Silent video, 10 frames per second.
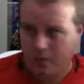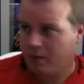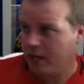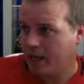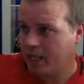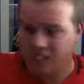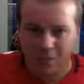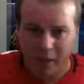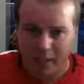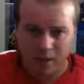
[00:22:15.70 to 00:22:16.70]

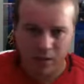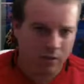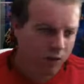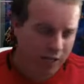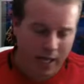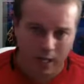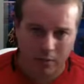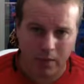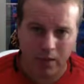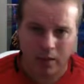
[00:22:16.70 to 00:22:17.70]
expensive or
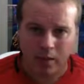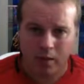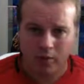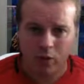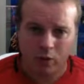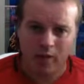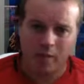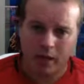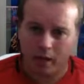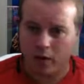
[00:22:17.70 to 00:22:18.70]
academy, if you have a
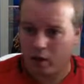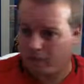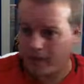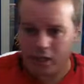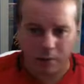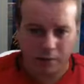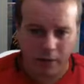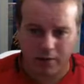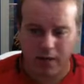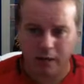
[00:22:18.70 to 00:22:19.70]
player like Van der Beek
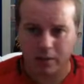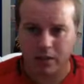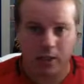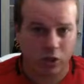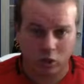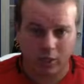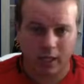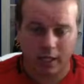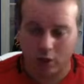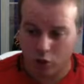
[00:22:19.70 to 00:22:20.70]
for argument's sake or somebody
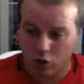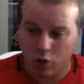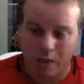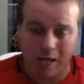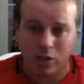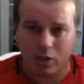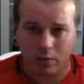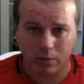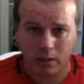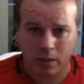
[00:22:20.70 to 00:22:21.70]
else and you benched
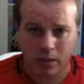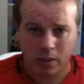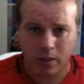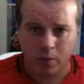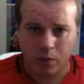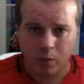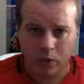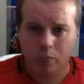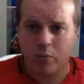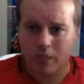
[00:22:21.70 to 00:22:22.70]
them, when
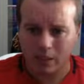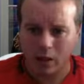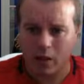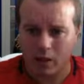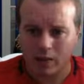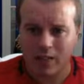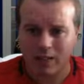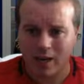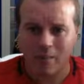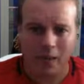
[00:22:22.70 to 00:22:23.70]
you bring them on, if they
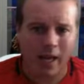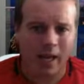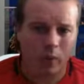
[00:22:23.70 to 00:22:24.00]
start playing